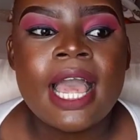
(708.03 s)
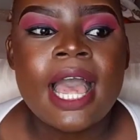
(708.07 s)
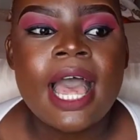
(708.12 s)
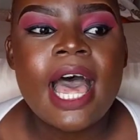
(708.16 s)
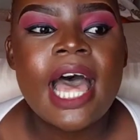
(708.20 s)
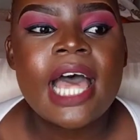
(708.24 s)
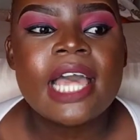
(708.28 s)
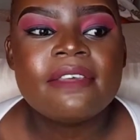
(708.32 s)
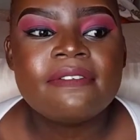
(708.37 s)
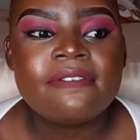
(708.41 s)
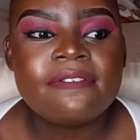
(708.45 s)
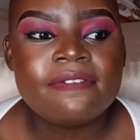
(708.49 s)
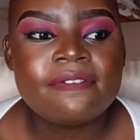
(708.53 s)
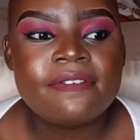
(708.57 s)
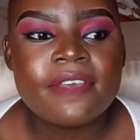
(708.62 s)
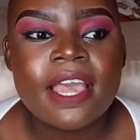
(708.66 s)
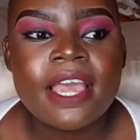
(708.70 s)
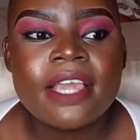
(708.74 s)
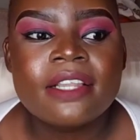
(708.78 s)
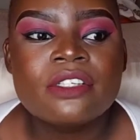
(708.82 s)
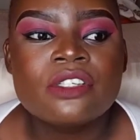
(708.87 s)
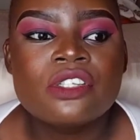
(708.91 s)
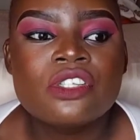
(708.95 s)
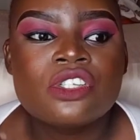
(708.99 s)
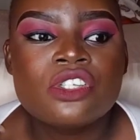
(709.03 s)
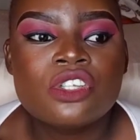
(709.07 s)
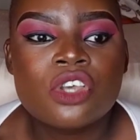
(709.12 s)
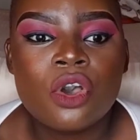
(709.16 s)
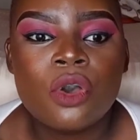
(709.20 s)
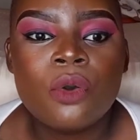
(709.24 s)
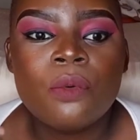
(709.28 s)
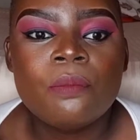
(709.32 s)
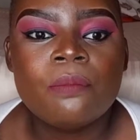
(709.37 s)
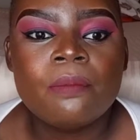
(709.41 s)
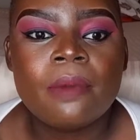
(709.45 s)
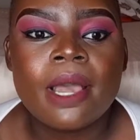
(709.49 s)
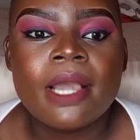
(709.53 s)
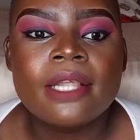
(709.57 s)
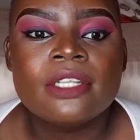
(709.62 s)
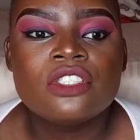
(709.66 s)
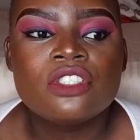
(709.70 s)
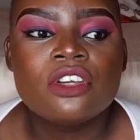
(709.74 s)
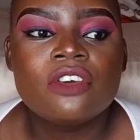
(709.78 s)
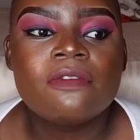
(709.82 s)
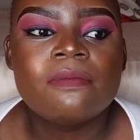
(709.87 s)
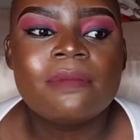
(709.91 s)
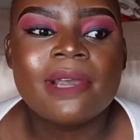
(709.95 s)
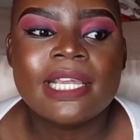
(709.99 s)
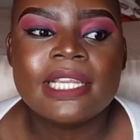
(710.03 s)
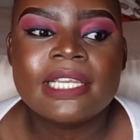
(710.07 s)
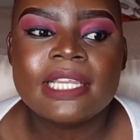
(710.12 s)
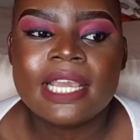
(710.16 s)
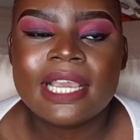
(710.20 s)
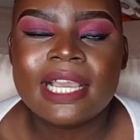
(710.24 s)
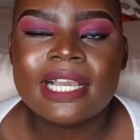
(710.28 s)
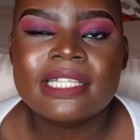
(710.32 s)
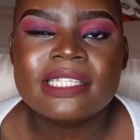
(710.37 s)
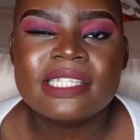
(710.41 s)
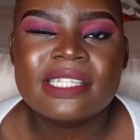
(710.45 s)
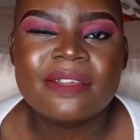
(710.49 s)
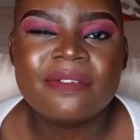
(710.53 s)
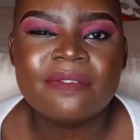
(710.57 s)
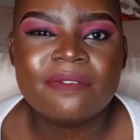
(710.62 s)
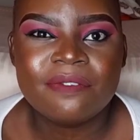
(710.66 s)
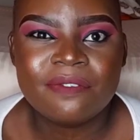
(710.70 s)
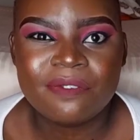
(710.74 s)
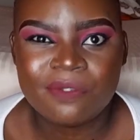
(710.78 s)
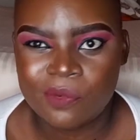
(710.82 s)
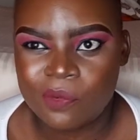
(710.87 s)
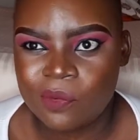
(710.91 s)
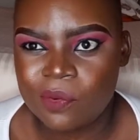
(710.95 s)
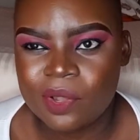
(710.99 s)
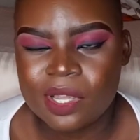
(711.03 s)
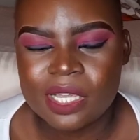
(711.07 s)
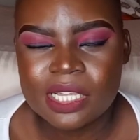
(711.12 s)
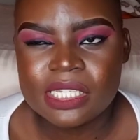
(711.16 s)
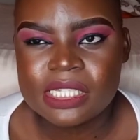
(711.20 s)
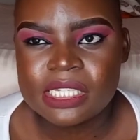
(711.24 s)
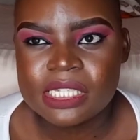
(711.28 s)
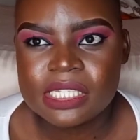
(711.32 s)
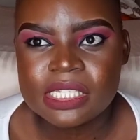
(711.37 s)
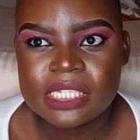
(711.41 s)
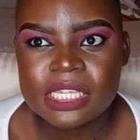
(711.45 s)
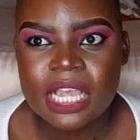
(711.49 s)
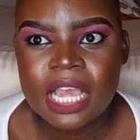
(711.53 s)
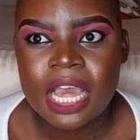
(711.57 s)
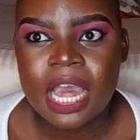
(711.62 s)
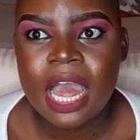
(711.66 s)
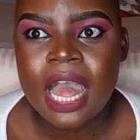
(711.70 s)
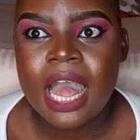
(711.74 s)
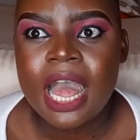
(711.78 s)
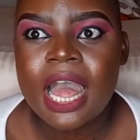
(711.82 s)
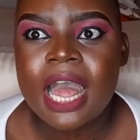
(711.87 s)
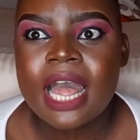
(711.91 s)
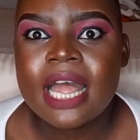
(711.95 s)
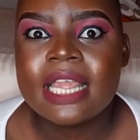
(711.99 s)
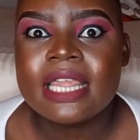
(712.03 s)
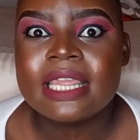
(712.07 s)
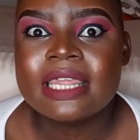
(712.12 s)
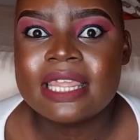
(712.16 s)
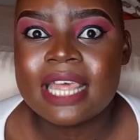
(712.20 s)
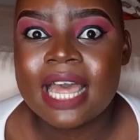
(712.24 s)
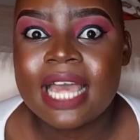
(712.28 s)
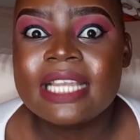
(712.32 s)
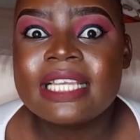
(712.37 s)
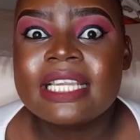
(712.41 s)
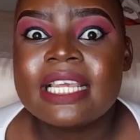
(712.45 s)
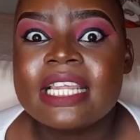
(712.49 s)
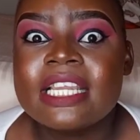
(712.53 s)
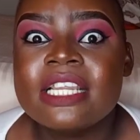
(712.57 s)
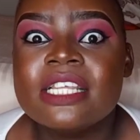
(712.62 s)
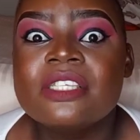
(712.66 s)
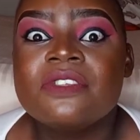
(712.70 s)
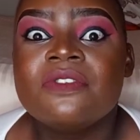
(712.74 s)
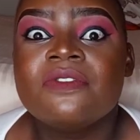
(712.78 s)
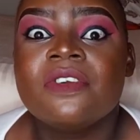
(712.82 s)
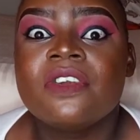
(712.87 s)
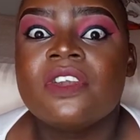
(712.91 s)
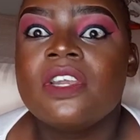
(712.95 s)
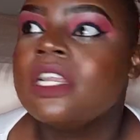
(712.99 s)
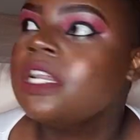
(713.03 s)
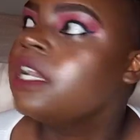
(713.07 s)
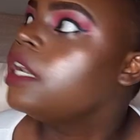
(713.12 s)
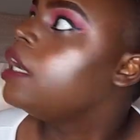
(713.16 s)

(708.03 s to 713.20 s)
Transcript: I fed so much of my negative voice that it's very